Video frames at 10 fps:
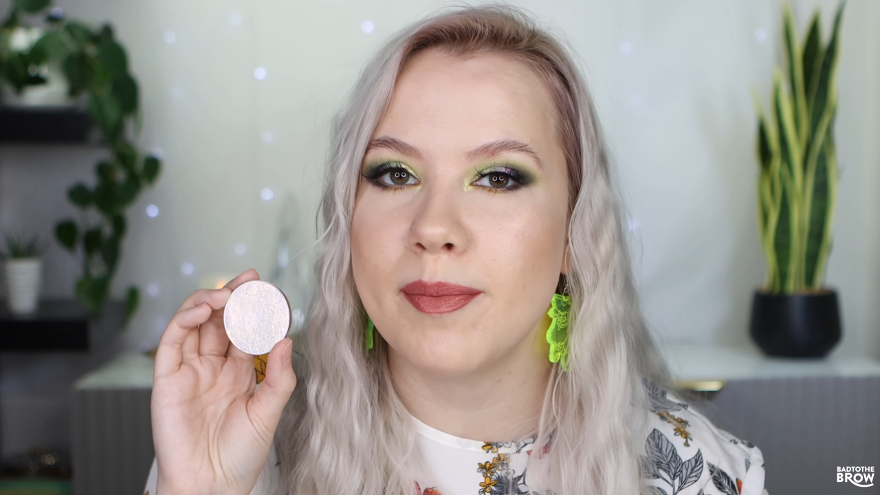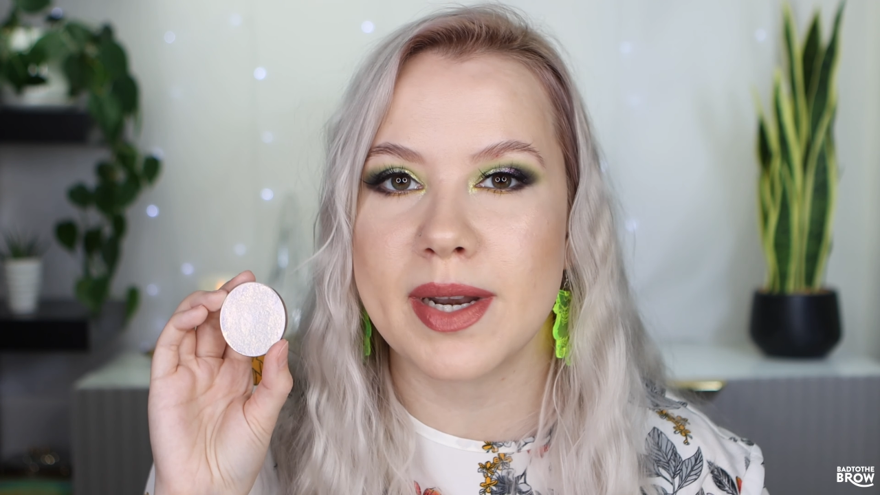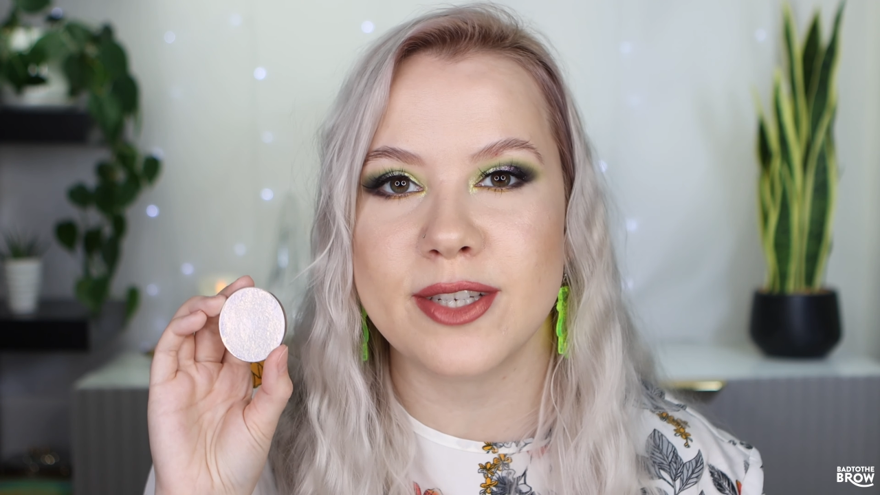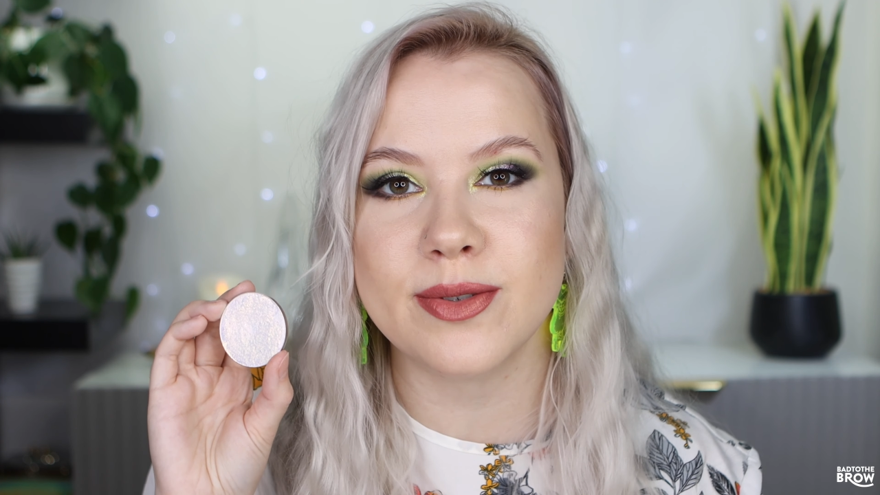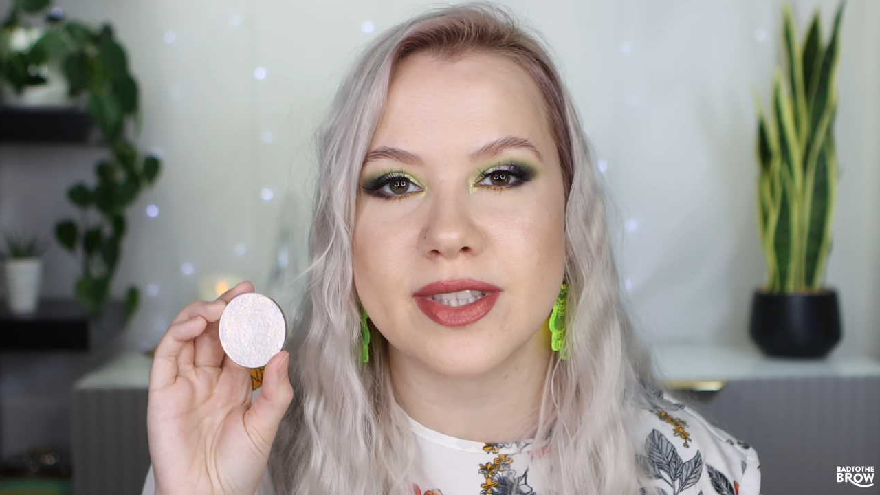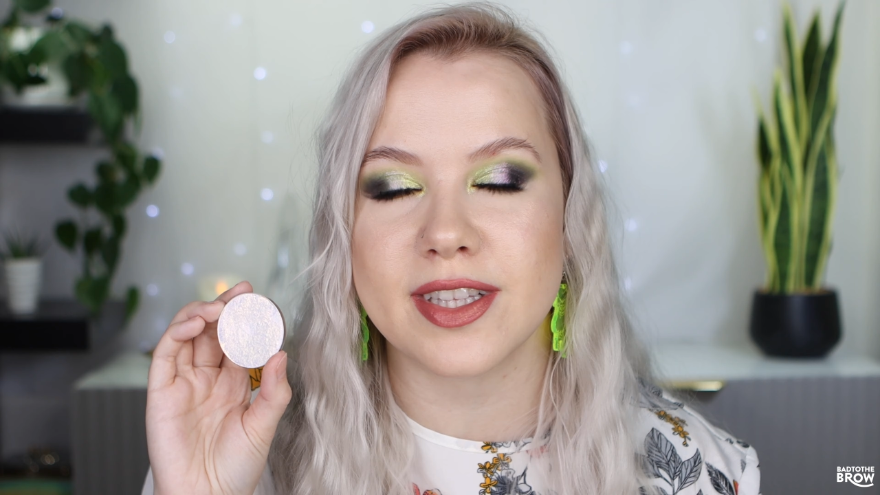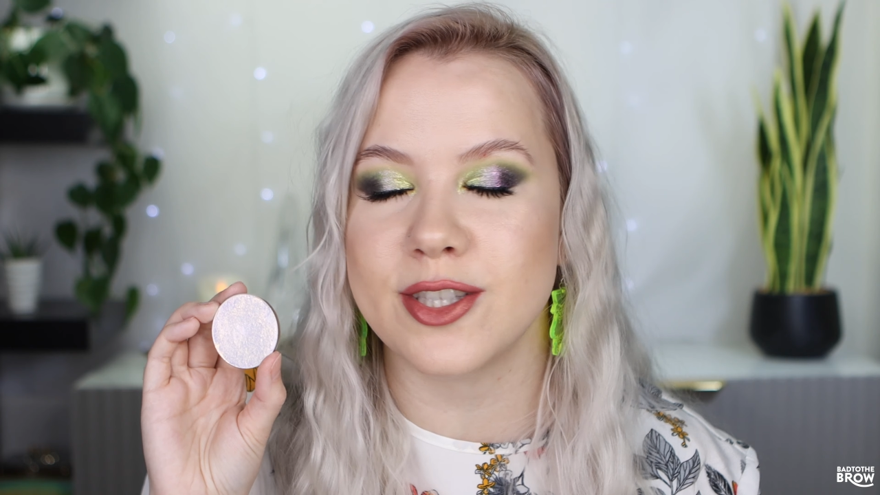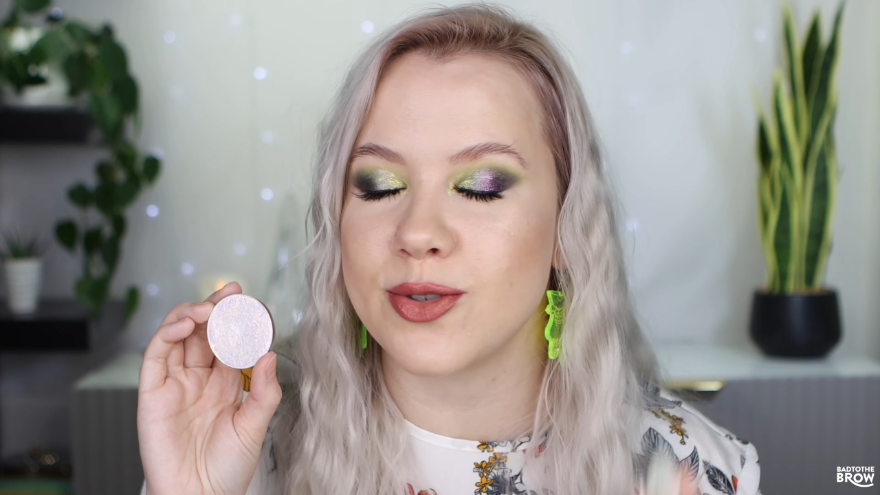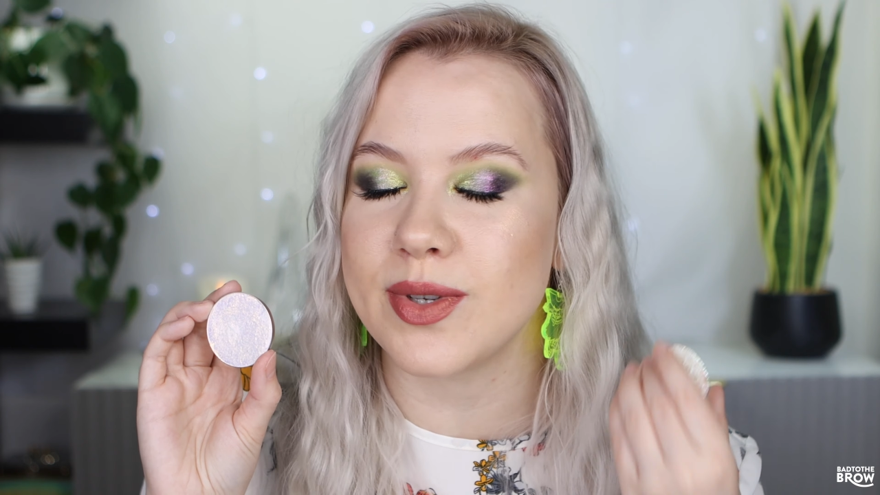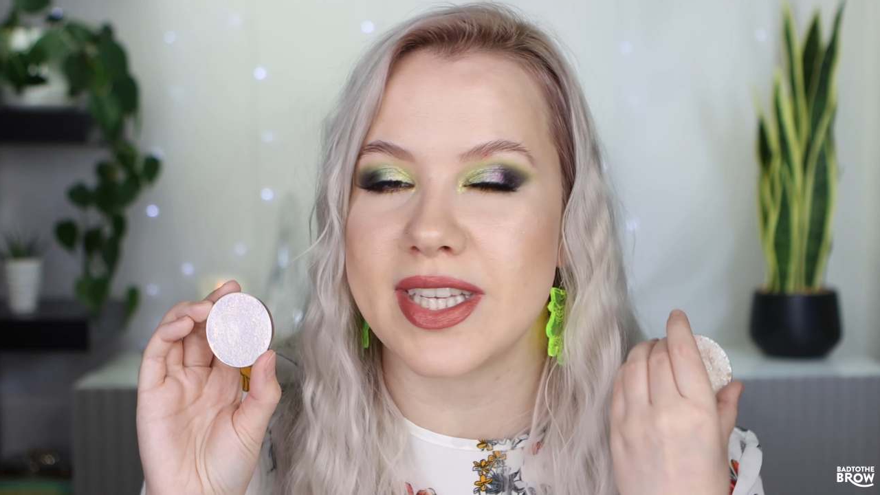but I do still
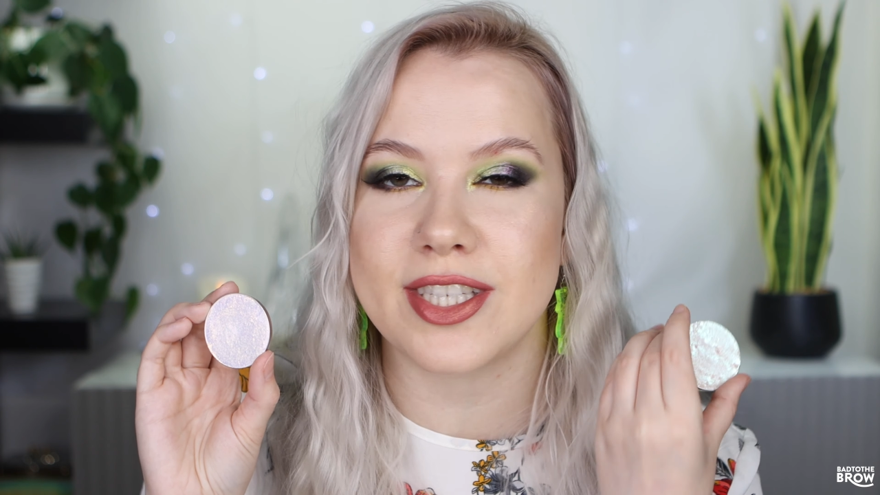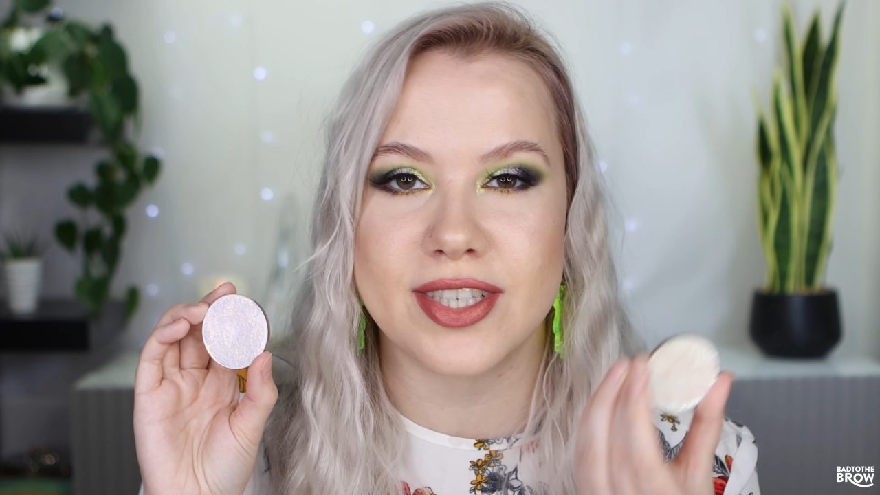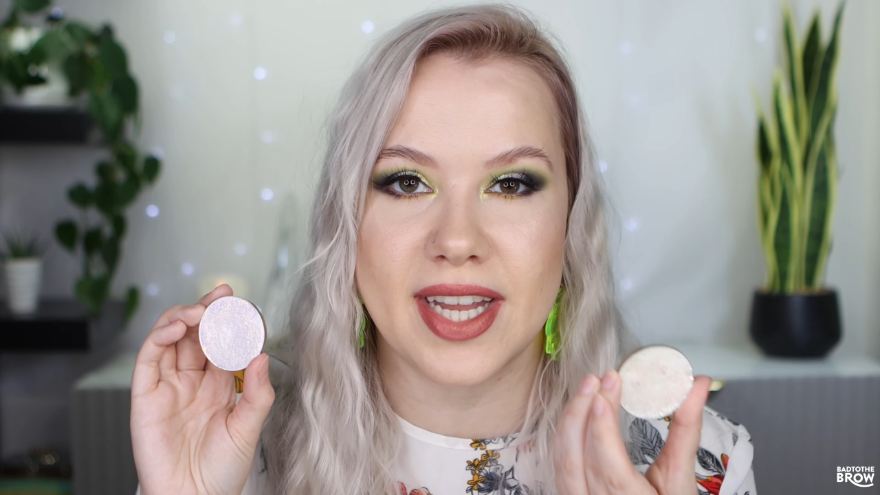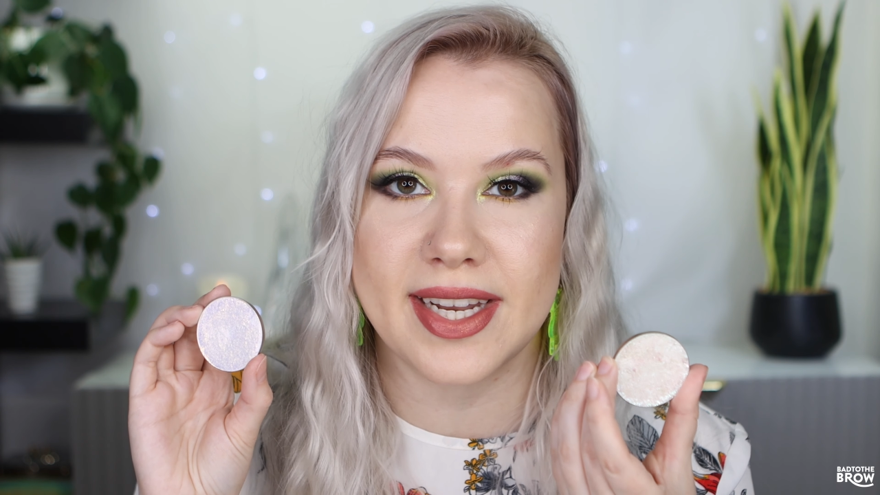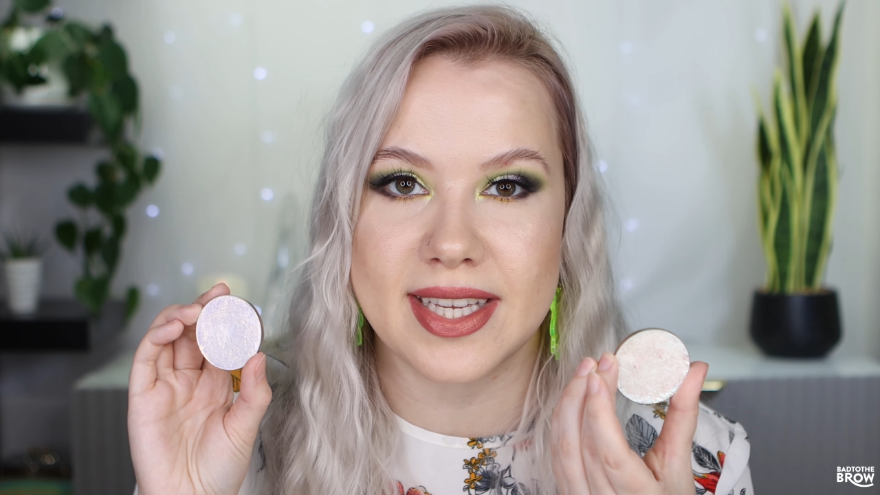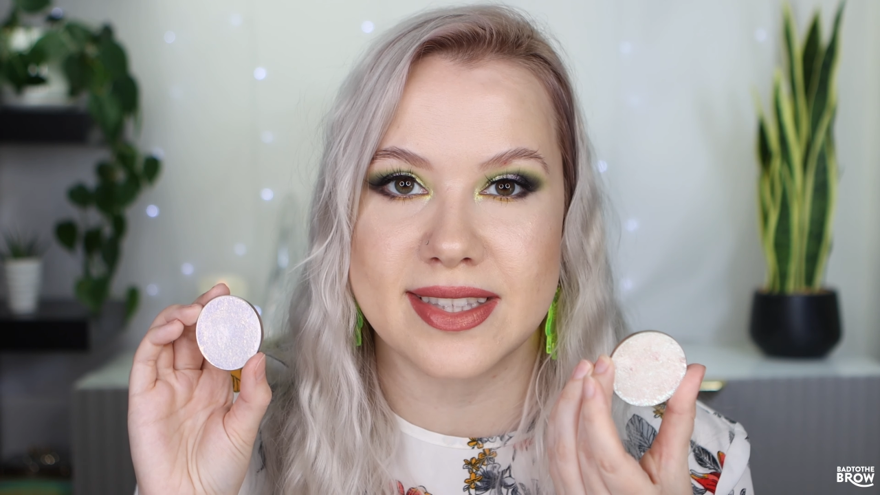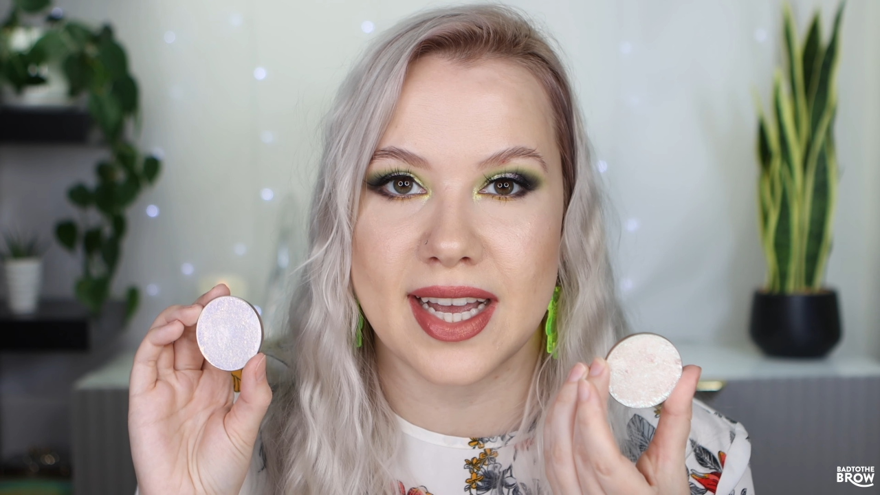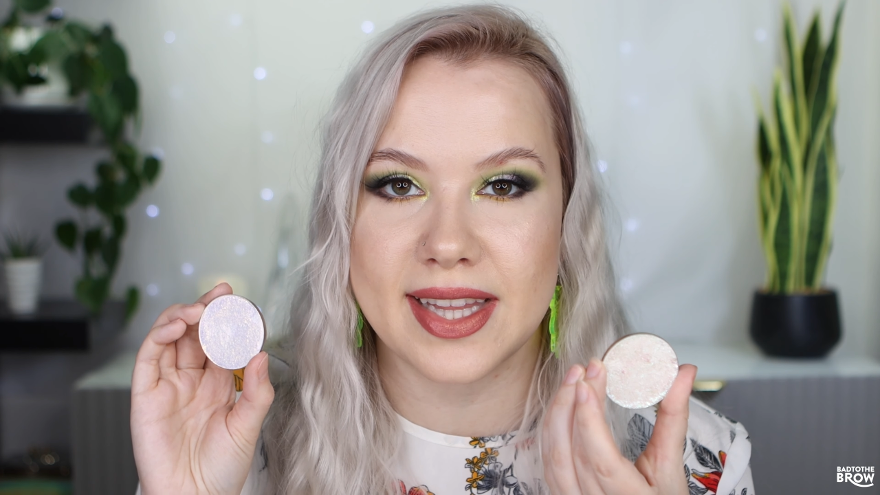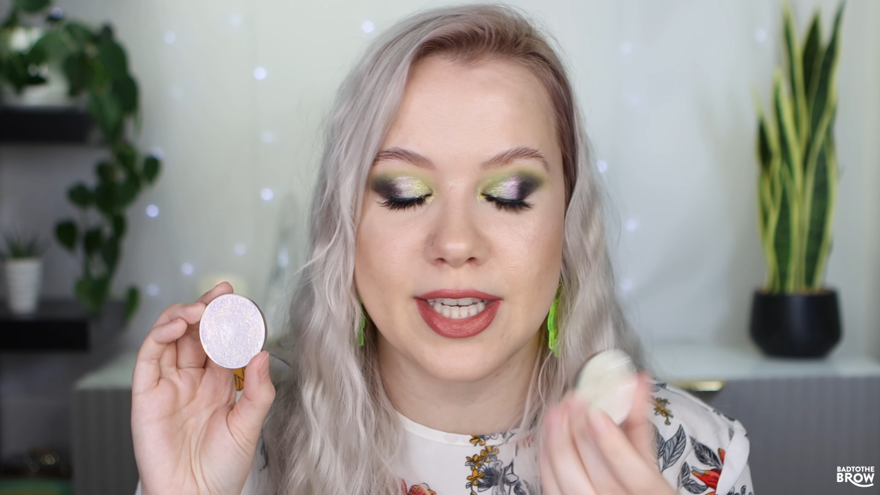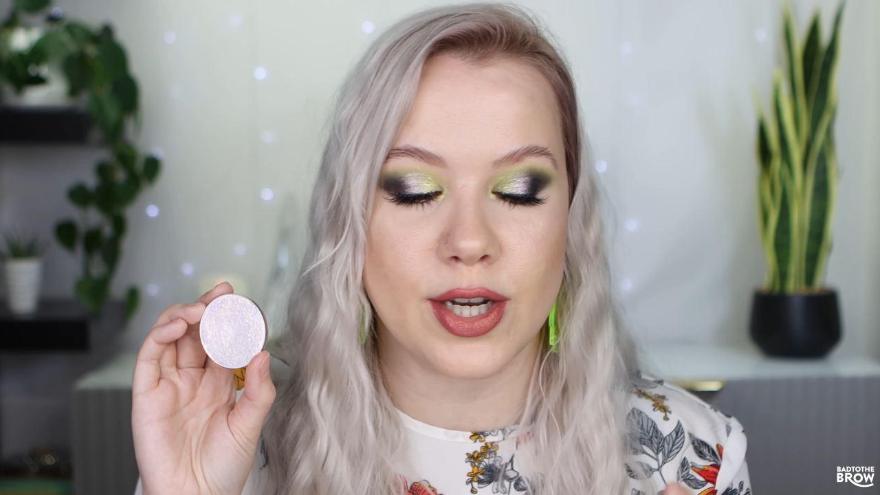enjoy the Shenanigans
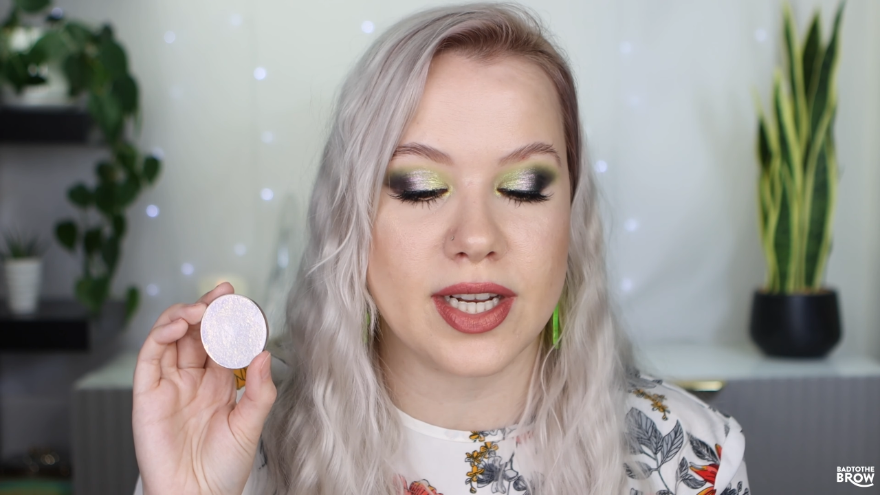highlighter.